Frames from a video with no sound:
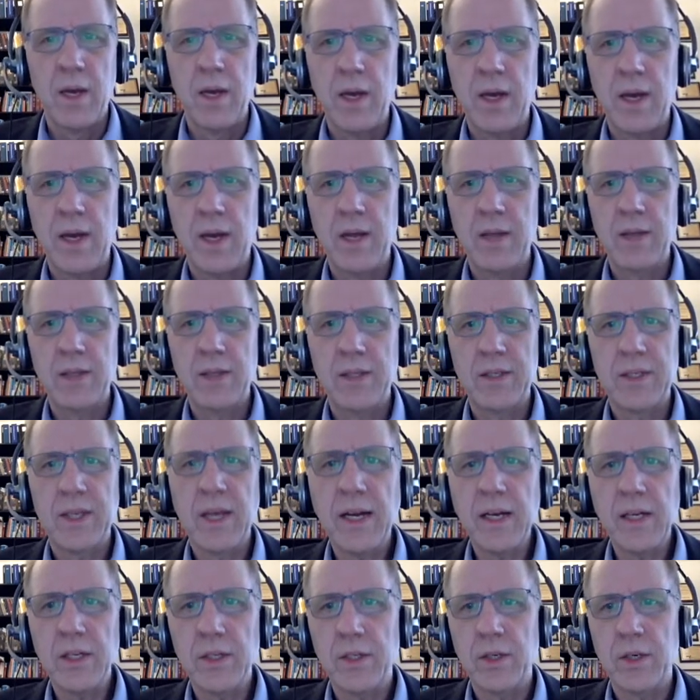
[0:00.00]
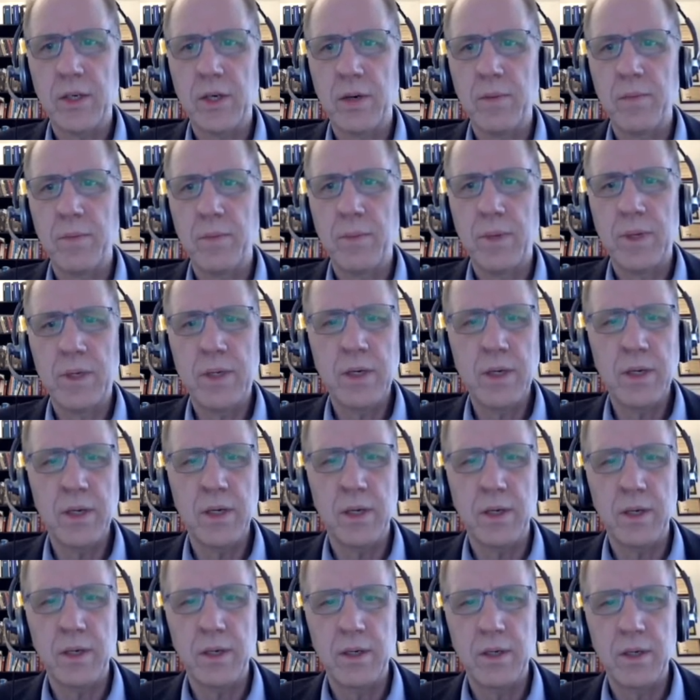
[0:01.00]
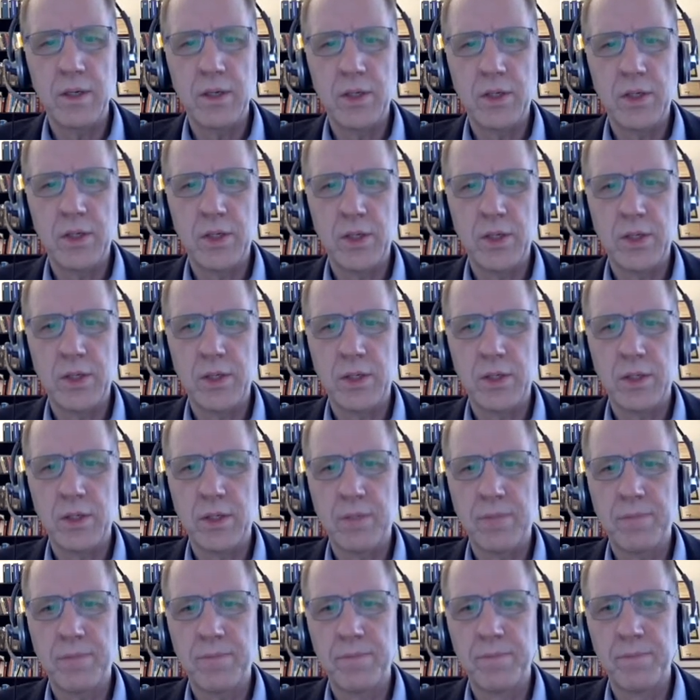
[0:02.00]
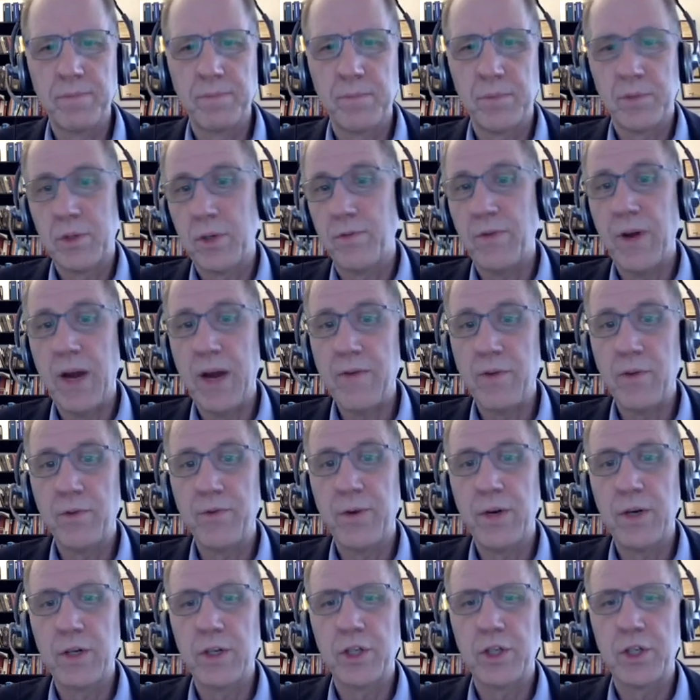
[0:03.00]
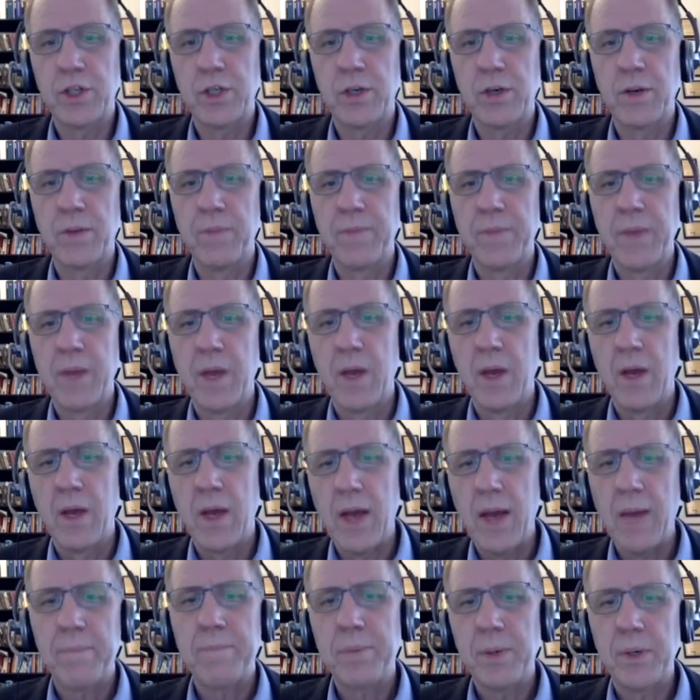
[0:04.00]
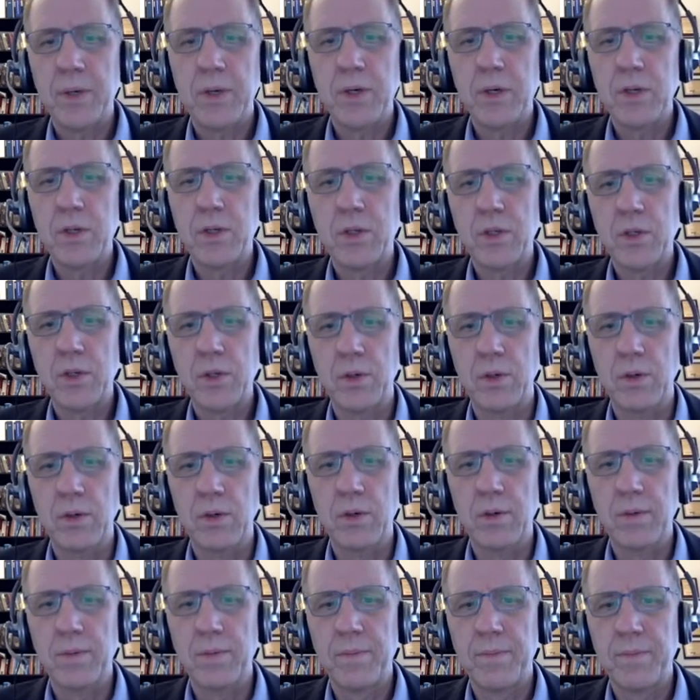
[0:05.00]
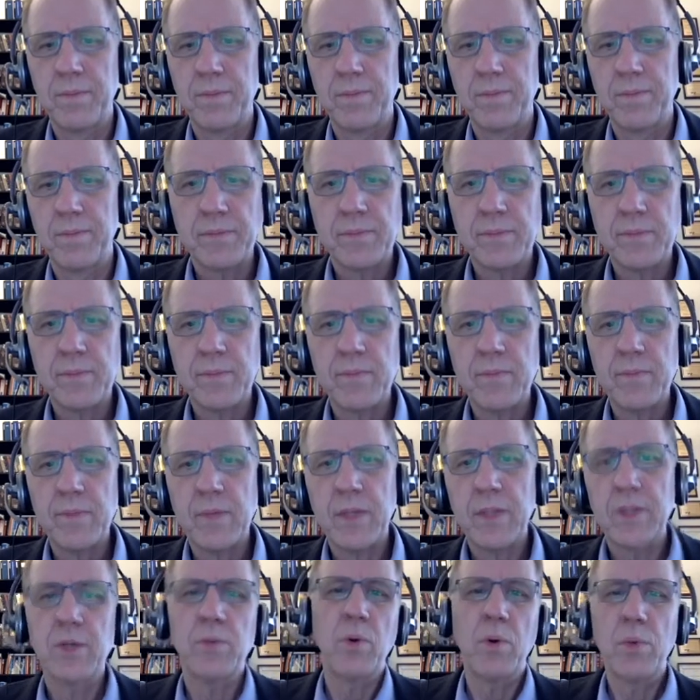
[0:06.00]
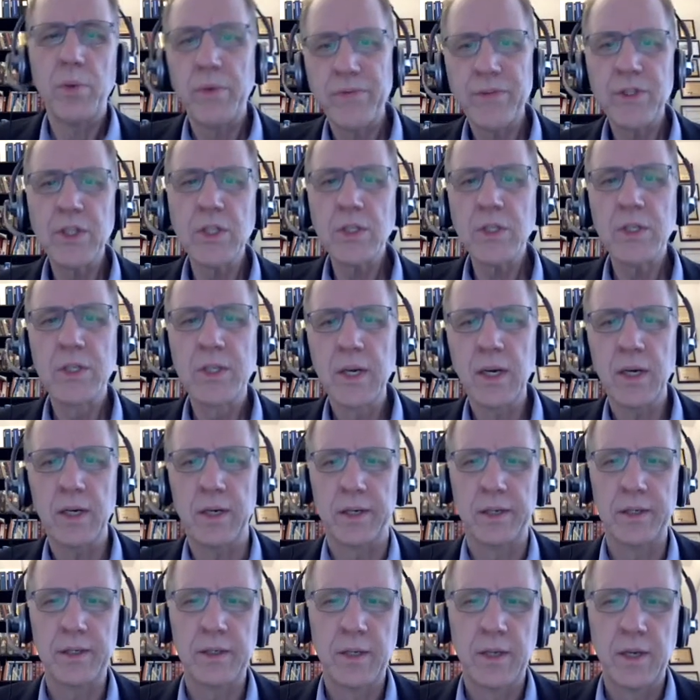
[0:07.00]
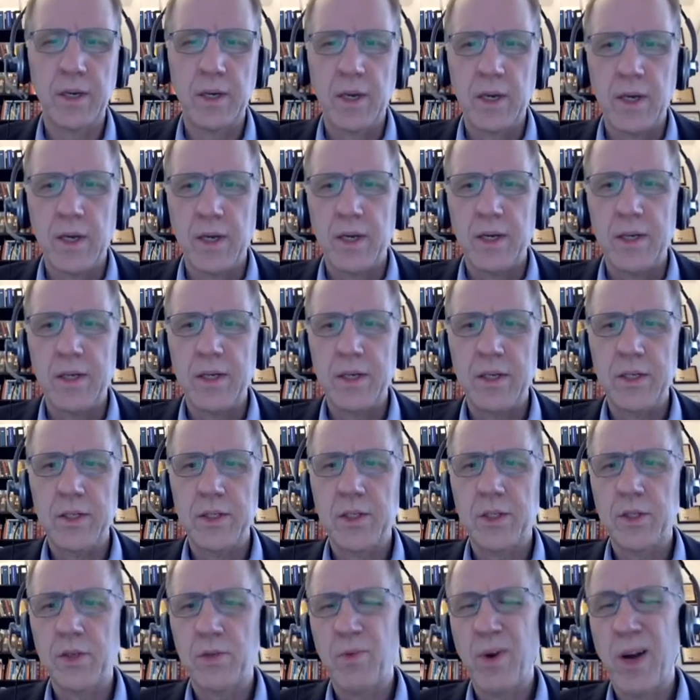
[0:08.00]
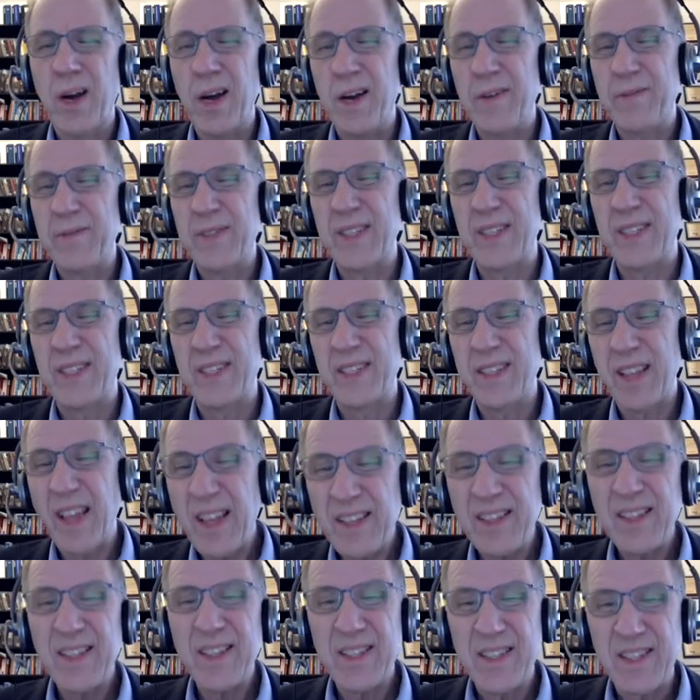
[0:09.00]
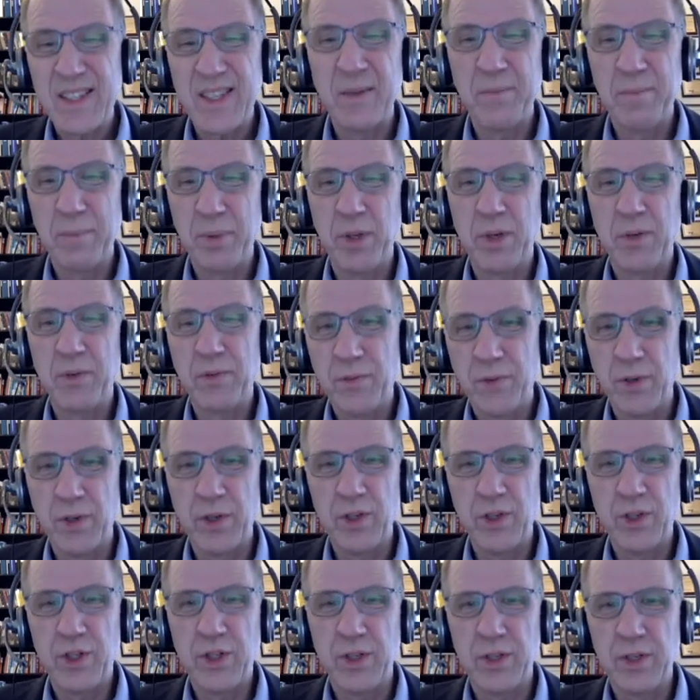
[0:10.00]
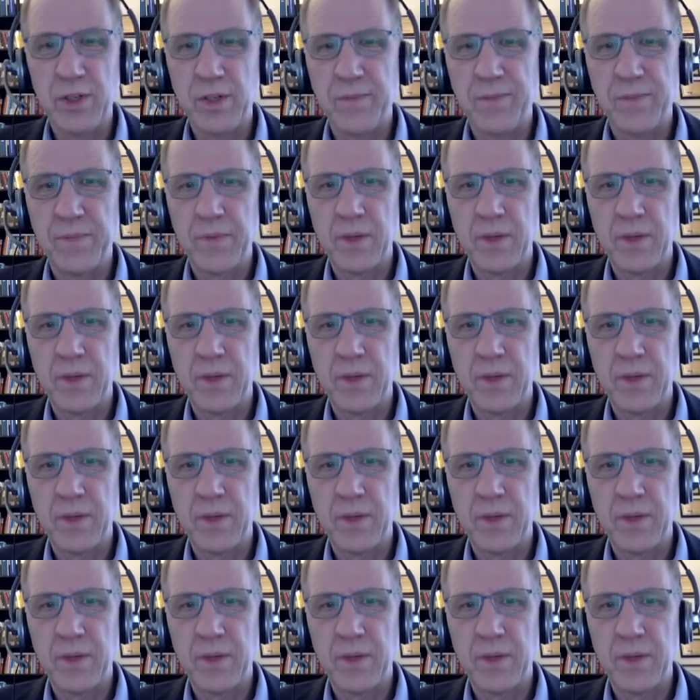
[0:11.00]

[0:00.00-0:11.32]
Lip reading: And the second term here is just the survivor function at period 2. And so what we've just done is derived a slightly simpler version